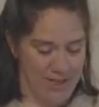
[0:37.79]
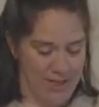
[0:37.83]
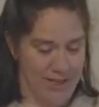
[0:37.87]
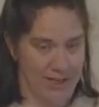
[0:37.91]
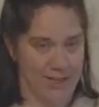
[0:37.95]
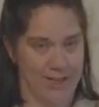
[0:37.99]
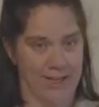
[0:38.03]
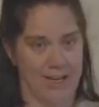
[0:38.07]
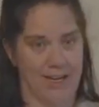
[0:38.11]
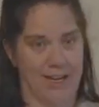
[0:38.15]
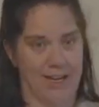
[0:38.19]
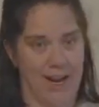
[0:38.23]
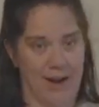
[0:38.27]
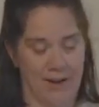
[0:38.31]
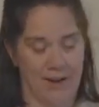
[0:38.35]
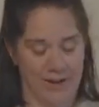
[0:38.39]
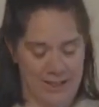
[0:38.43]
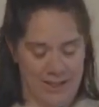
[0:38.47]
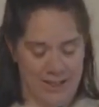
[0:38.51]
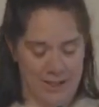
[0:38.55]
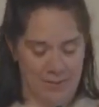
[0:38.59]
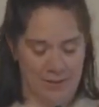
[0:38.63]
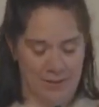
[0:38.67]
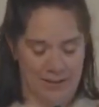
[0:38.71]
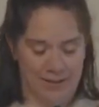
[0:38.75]
it, and how to
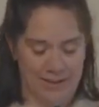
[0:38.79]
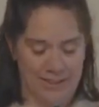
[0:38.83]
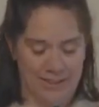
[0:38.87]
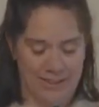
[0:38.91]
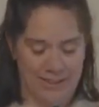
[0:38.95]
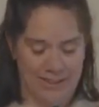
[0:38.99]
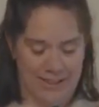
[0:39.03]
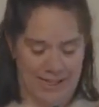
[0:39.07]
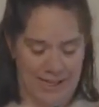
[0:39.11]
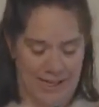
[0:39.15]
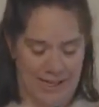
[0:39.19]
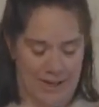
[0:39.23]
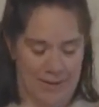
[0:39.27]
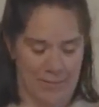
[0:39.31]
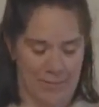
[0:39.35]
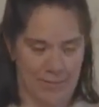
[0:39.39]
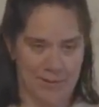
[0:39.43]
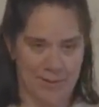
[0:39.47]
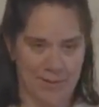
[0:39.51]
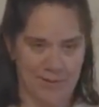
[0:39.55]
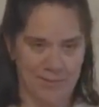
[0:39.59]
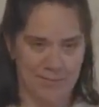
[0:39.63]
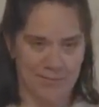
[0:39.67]
keep a clean camp,